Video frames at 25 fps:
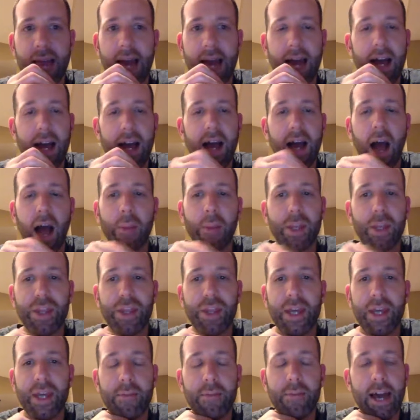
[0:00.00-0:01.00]
I mean, think
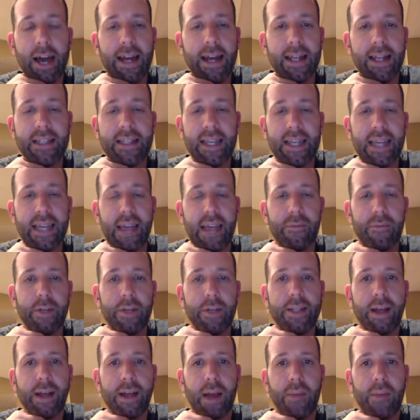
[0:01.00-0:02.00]
about it. It's like every
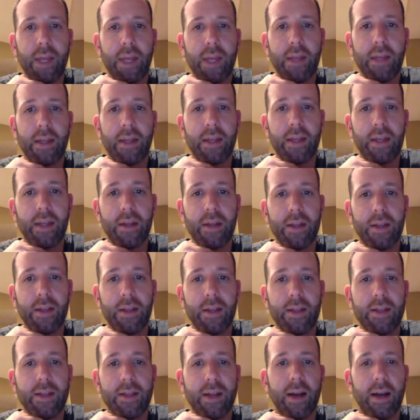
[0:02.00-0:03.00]
time that, the
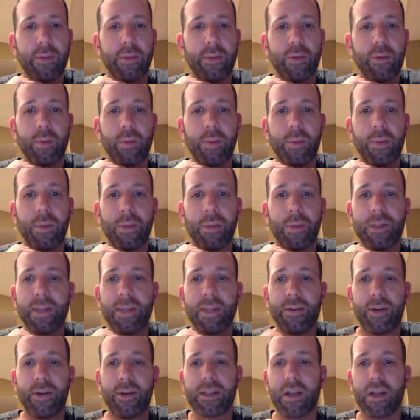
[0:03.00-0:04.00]
times when people say to
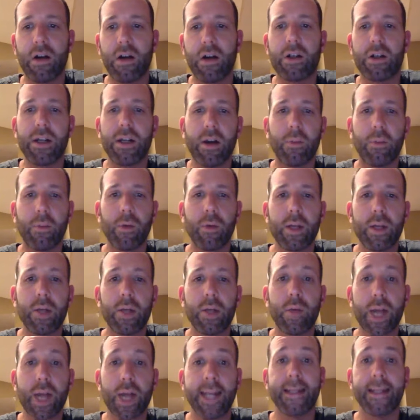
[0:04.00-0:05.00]
us, oh, I'm really
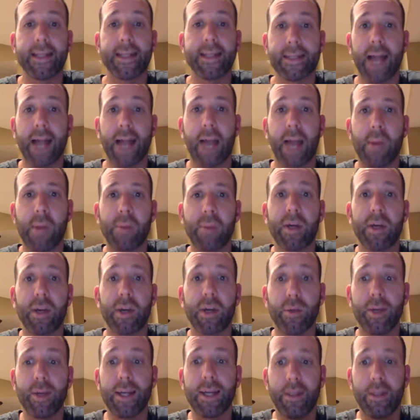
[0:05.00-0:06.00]
ready this time. I'm going to
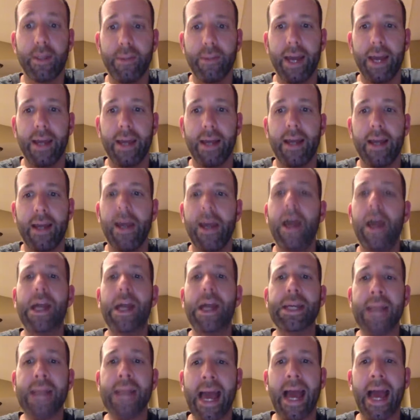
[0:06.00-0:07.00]
recommit.
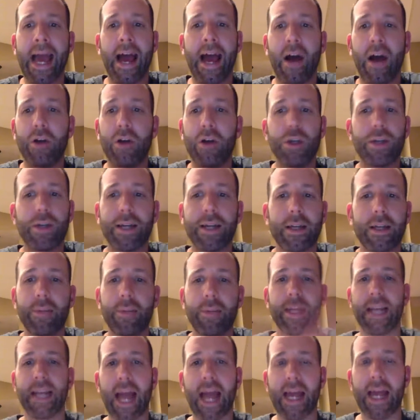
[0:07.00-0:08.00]
Now you can commit
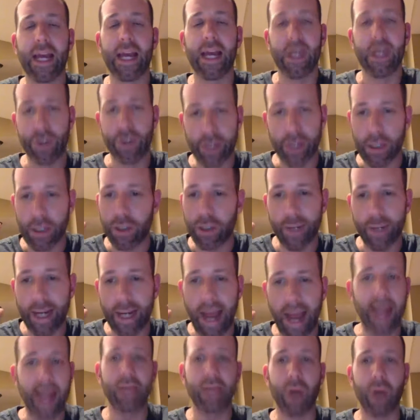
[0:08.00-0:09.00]
it. You can do it at
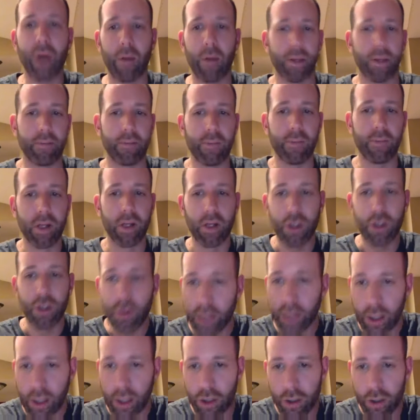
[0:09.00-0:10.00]
any moment. You
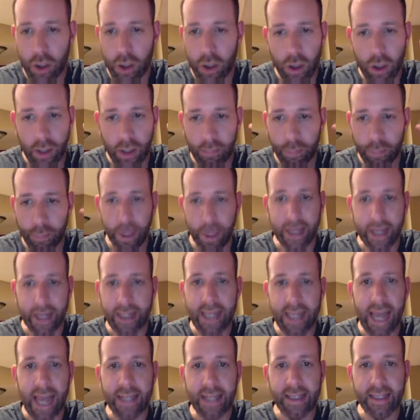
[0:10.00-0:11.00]
can pick a
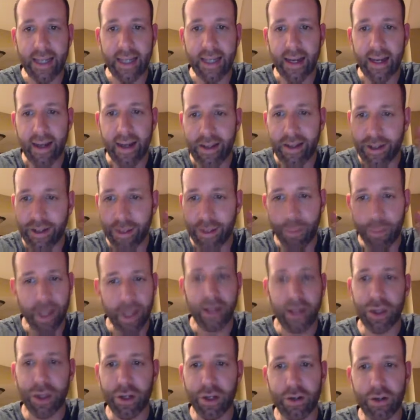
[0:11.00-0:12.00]
date. You can pick a
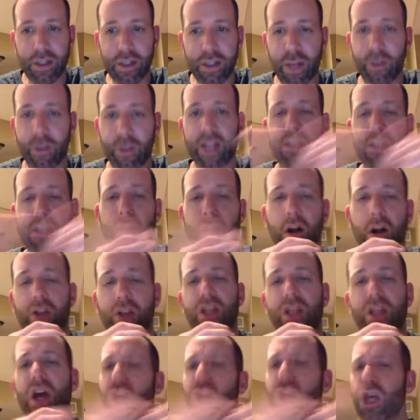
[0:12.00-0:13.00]
Thursday when it starts.
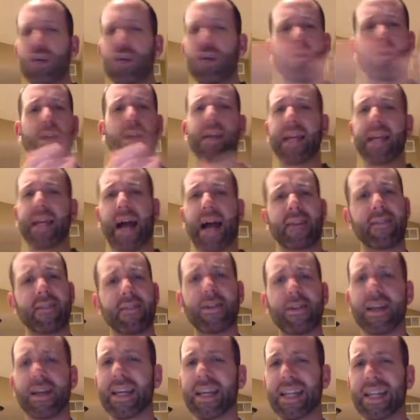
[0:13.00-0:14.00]
You can get out there. You can
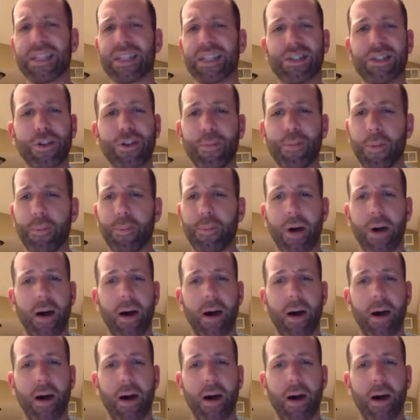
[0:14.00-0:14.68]
get super pumped.